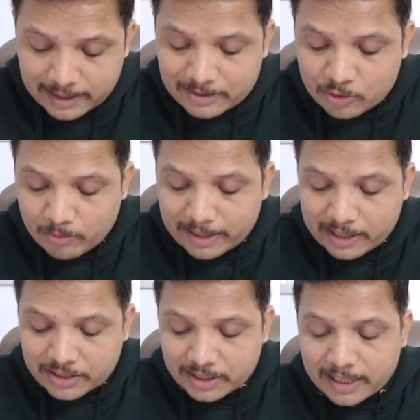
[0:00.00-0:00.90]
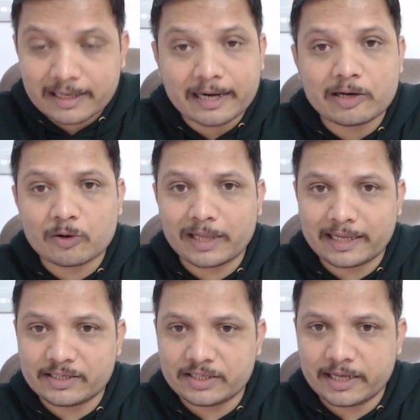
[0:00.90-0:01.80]
instrumentation and control
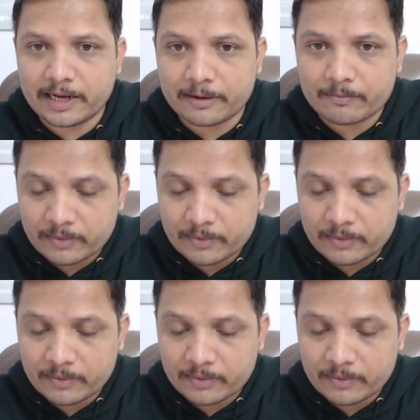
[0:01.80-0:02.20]
engineering